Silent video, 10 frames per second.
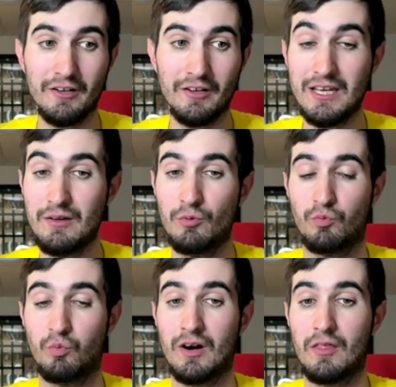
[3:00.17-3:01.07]
He was
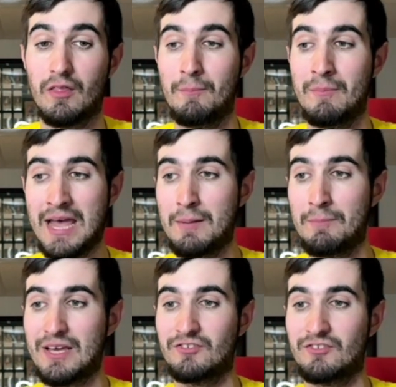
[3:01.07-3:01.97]
one of the main
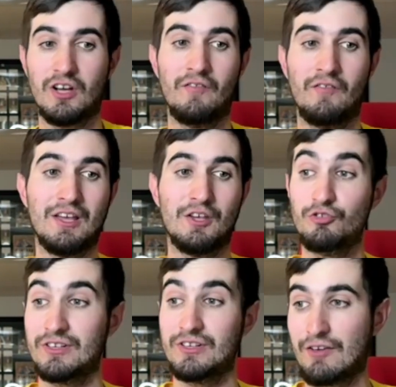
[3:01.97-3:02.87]
pieces of that
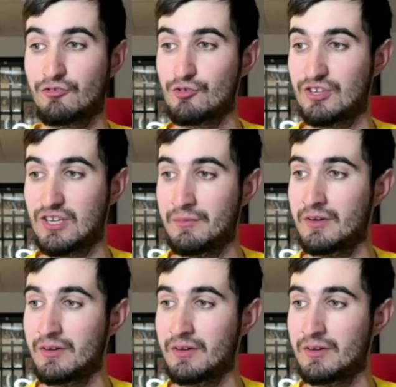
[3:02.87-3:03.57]
Houston Astros team.